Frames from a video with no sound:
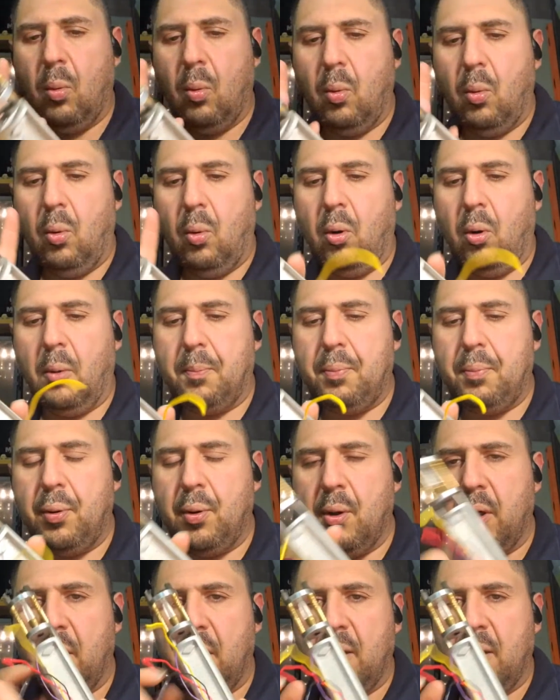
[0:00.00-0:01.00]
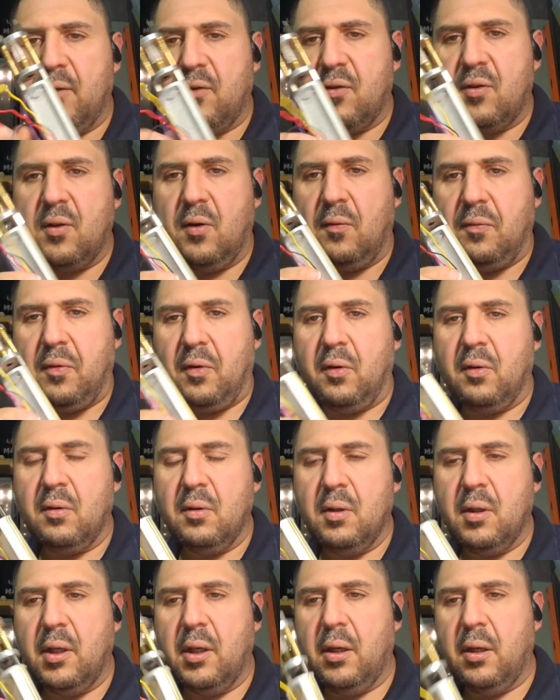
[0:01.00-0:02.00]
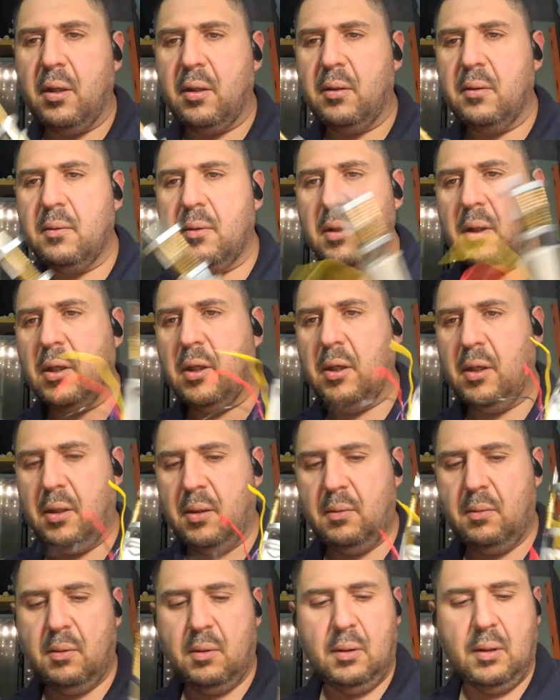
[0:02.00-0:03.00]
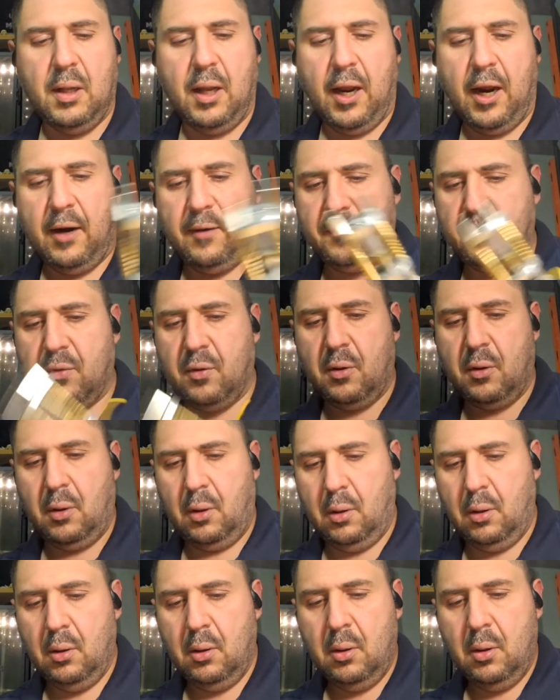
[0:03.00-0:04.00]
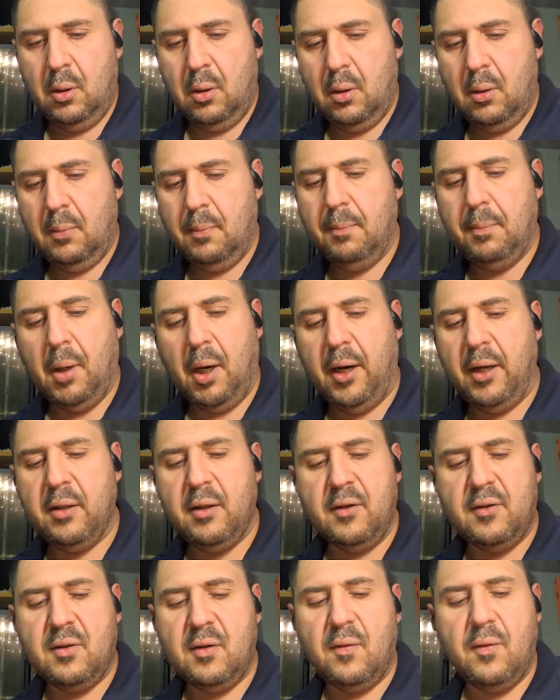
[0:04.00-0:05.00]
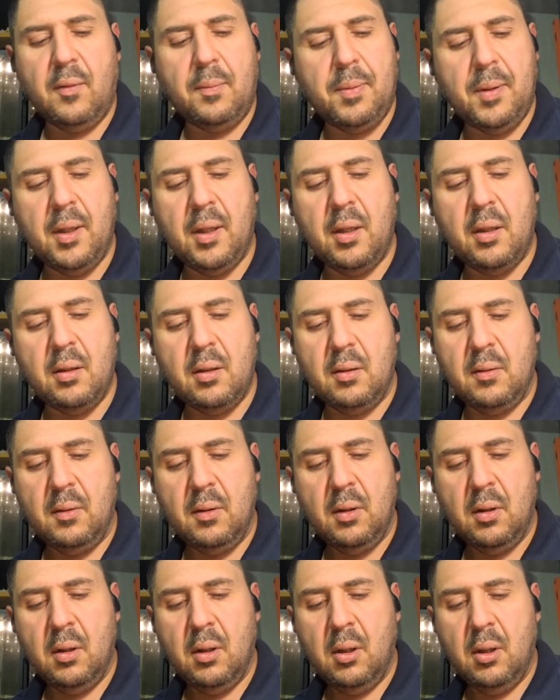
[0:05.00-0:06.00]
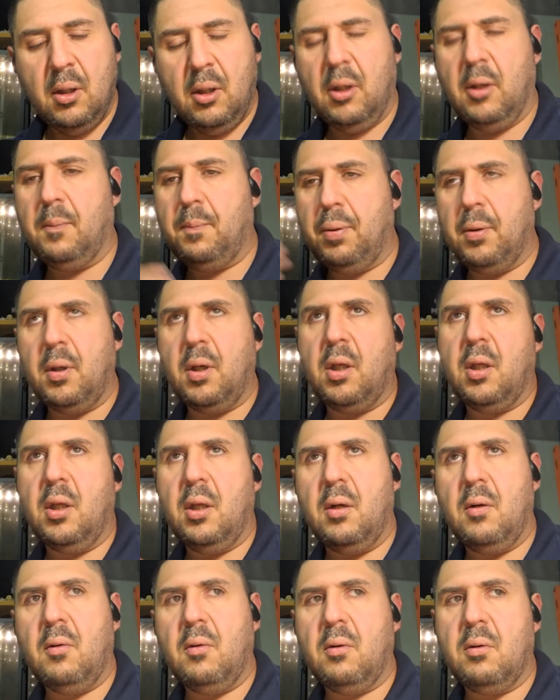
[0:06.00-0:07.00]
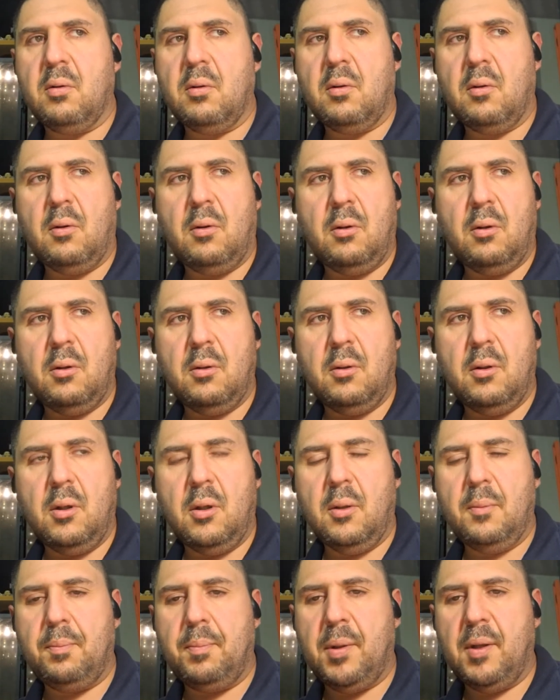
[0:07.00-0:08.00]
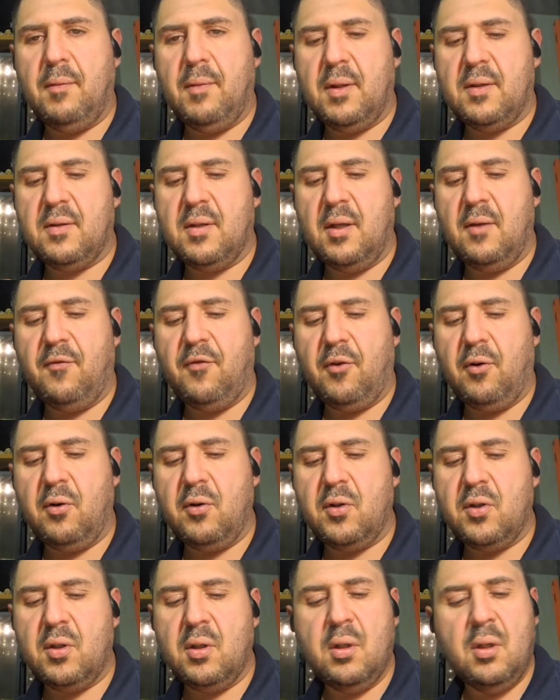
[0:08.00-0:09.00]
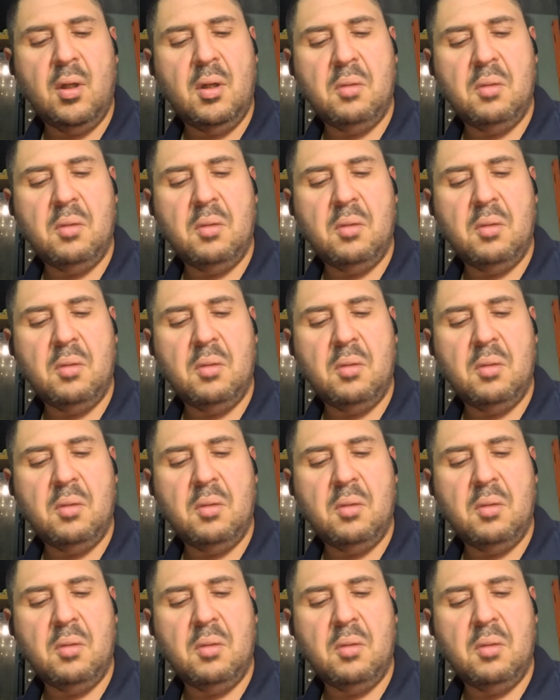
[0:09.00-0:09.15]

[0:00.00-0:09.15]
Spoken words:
or put it silver. And after buying the silver paint and putting it on PVC first,